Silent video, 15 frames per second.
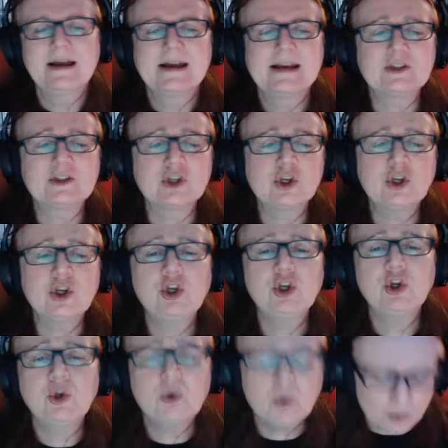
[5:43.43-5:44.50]
There's a
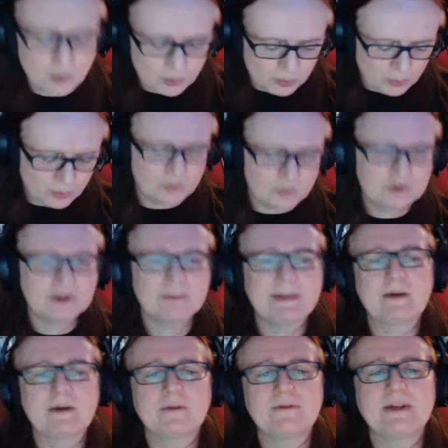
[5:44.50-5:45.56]
huge
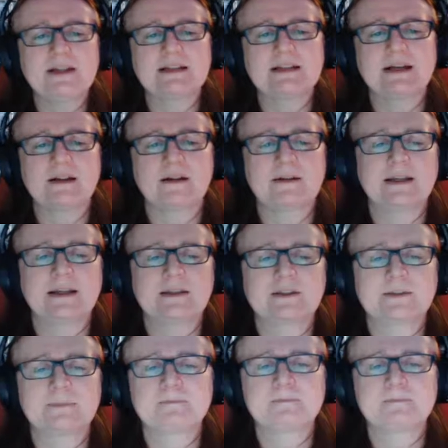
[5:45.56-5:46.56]
amount of detail on this.